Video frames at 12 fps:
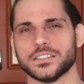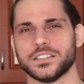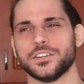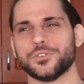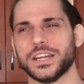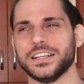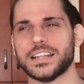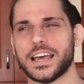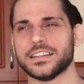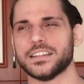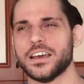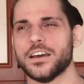considering
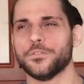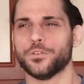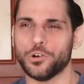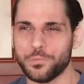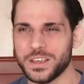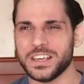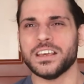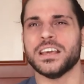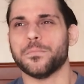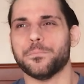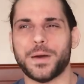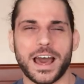that for me,
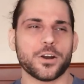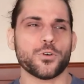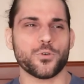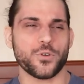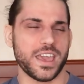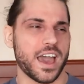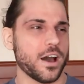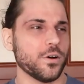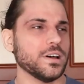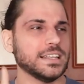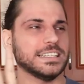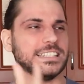Battle
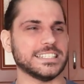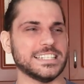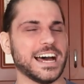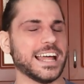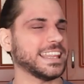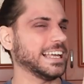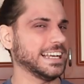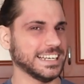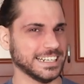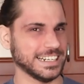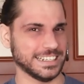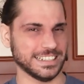Royale does not
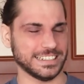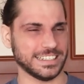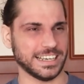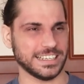cut it